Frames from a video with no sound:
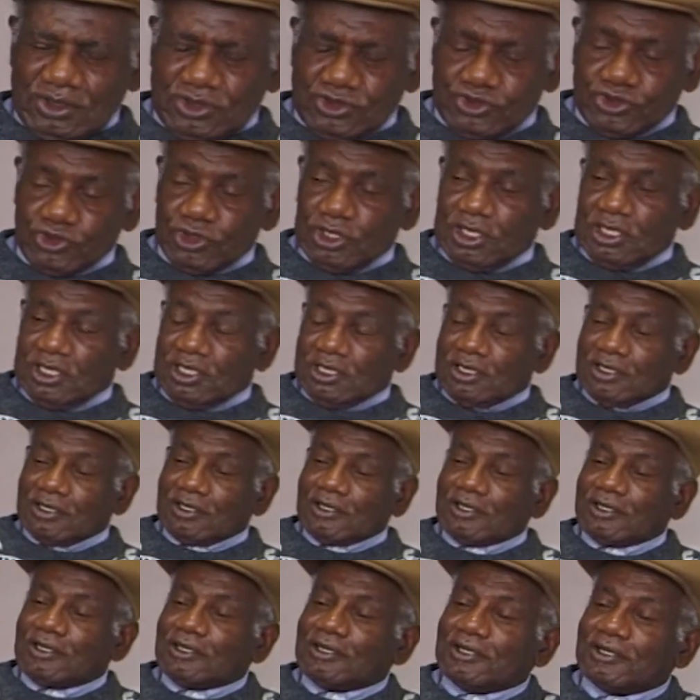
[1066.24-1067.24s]

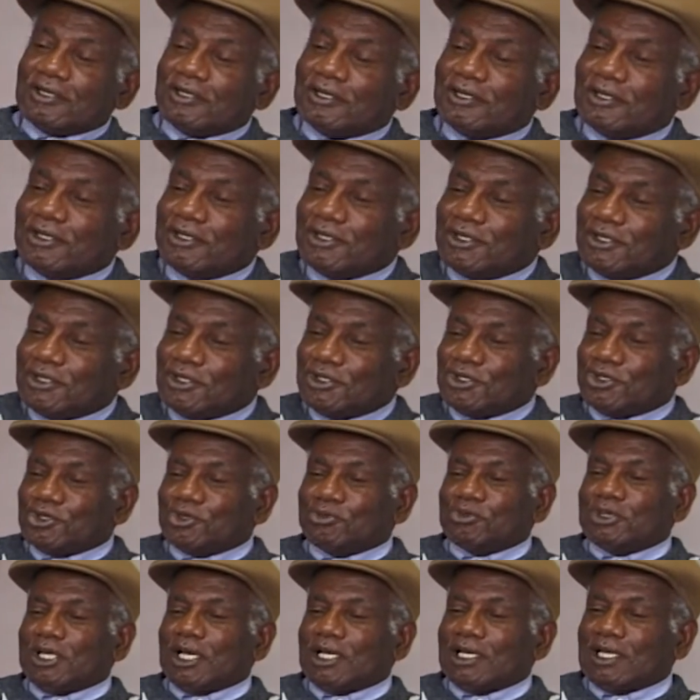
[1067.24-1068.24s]
training
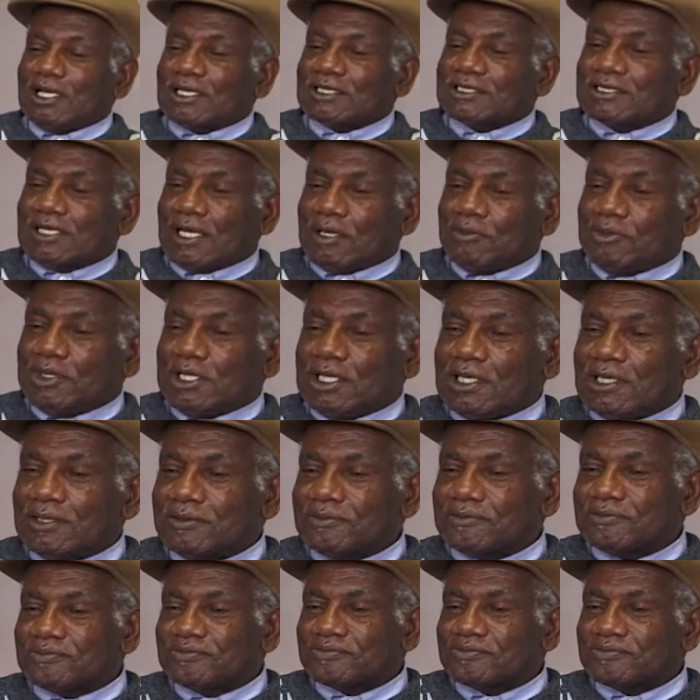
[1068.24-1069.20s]
to be an examiner,